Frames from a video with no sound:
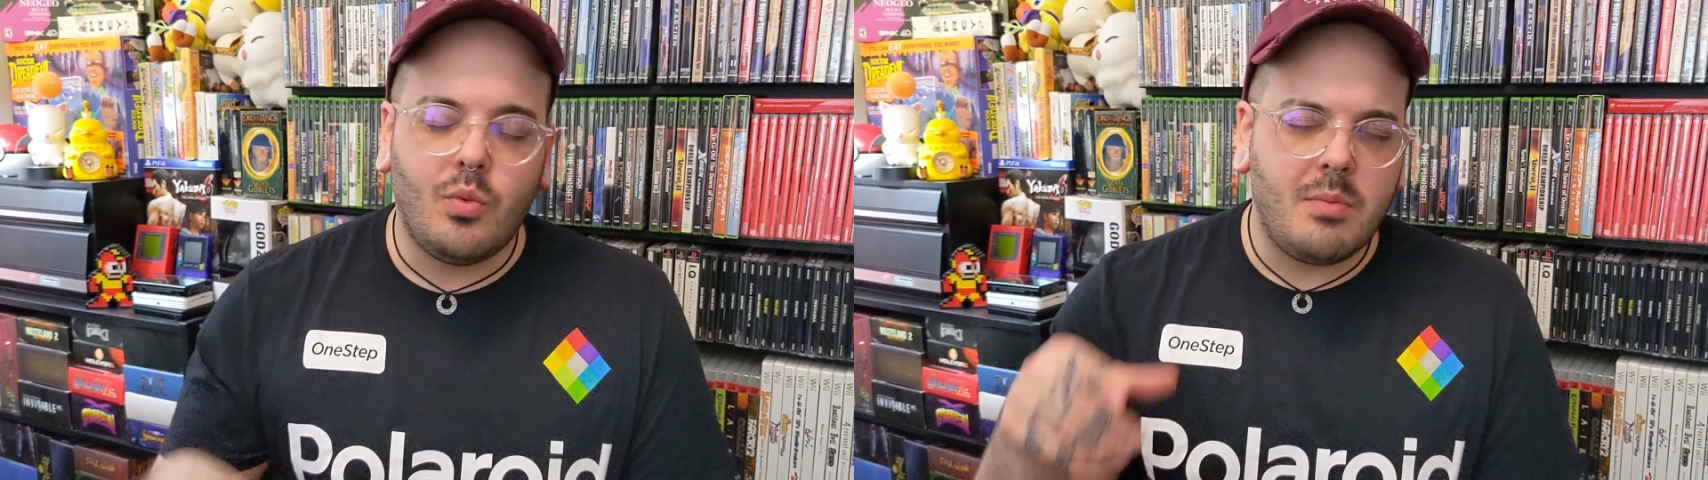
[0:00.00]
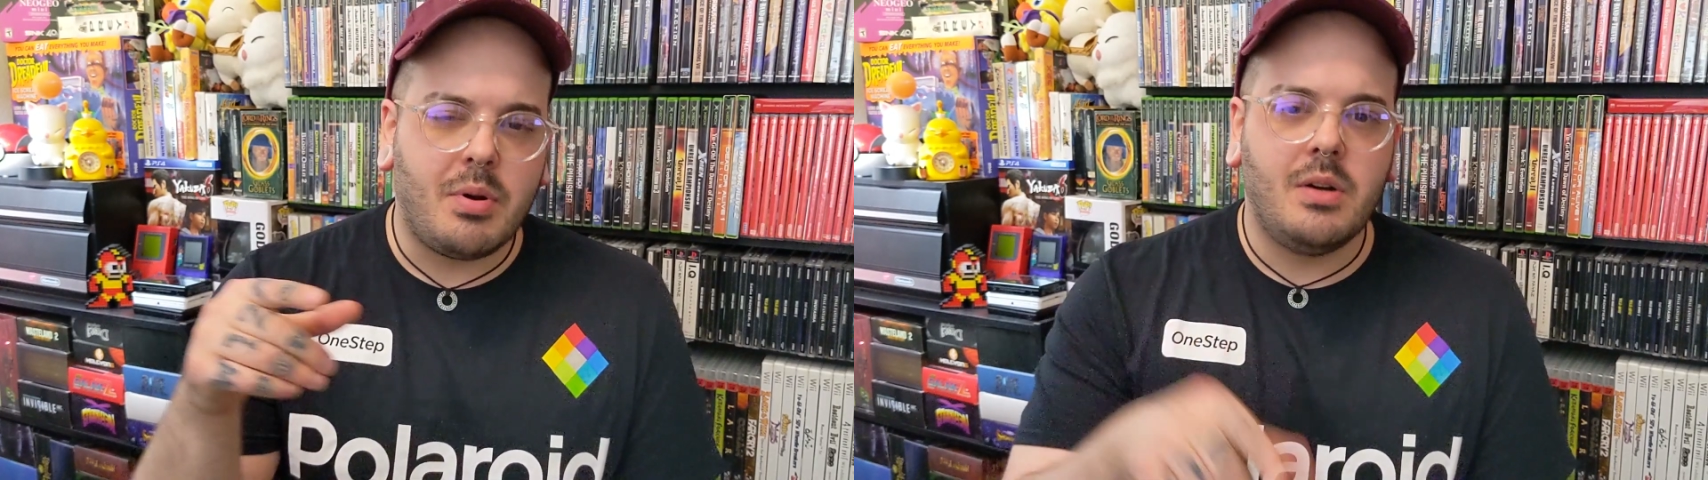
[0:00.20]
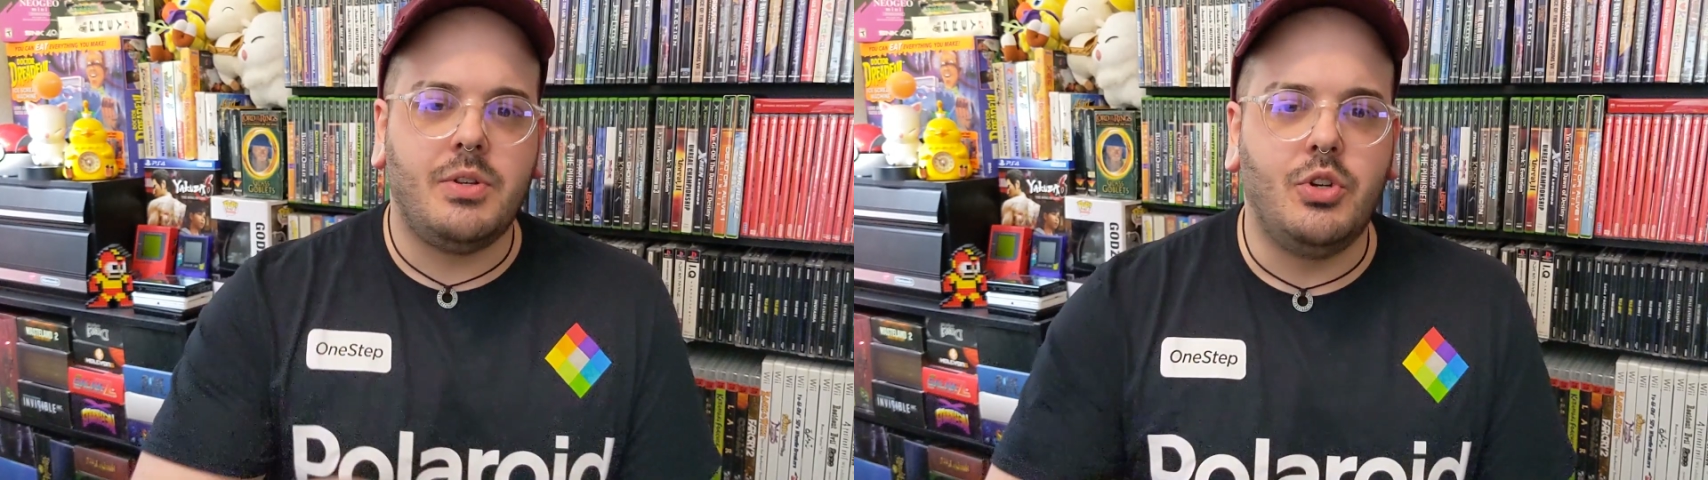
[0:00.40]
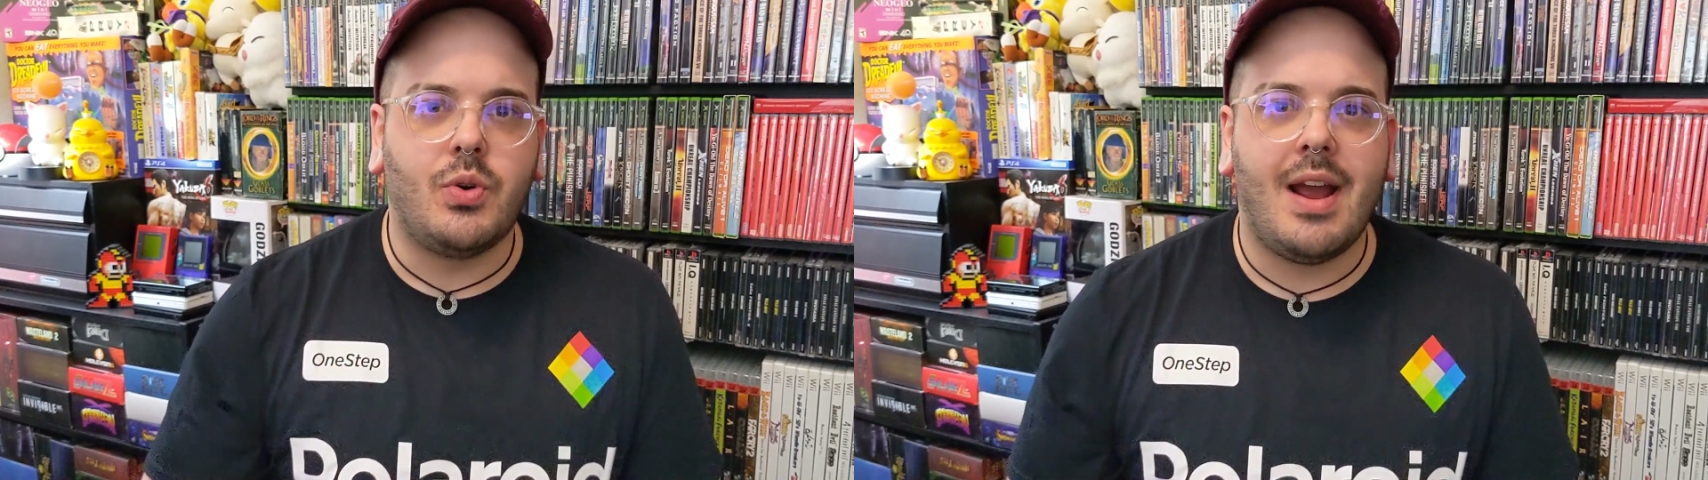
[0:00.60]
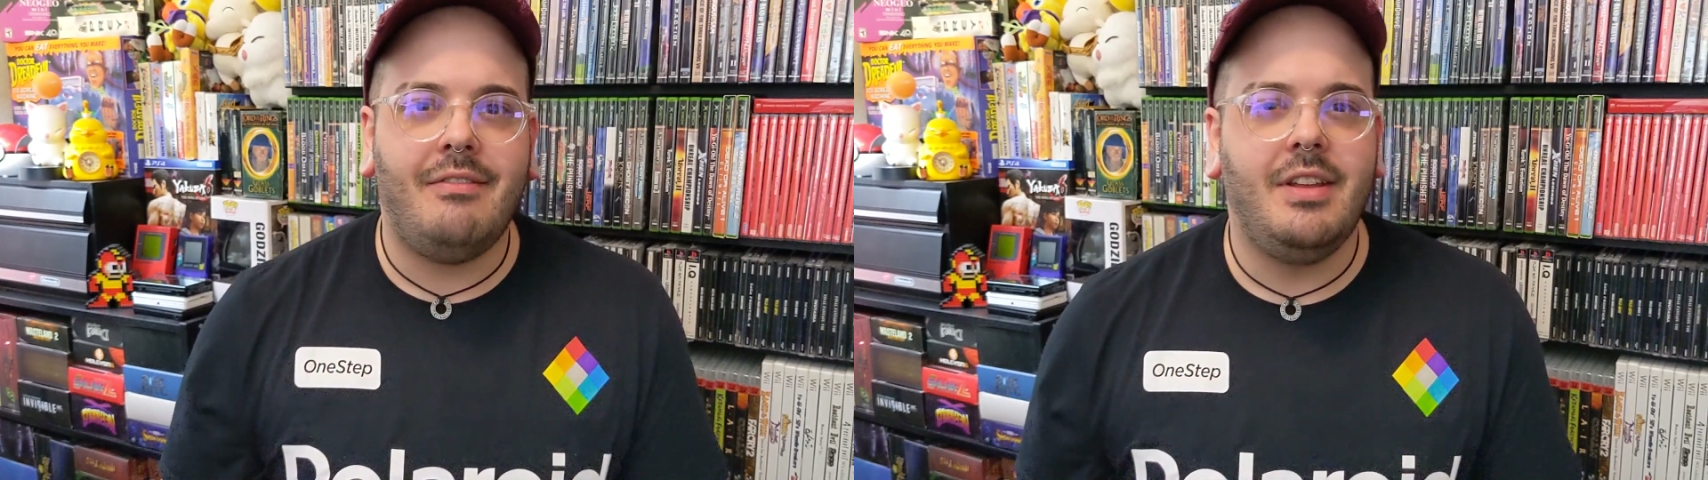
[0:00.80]
one person
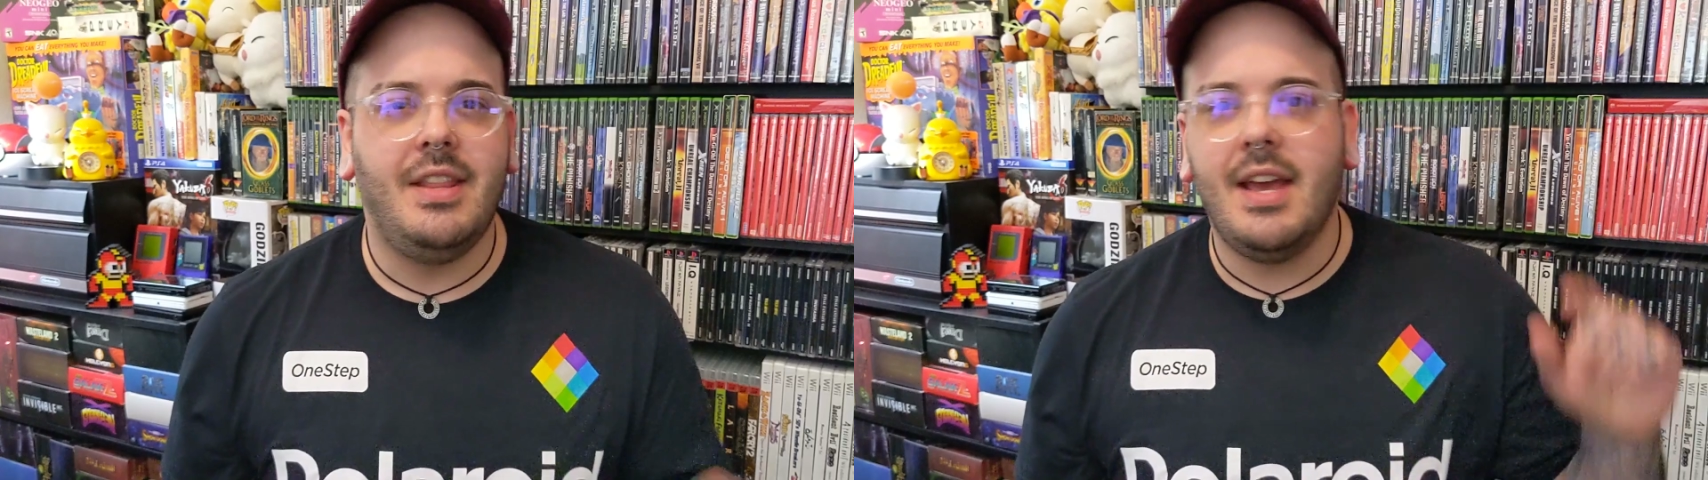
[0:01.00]
driving,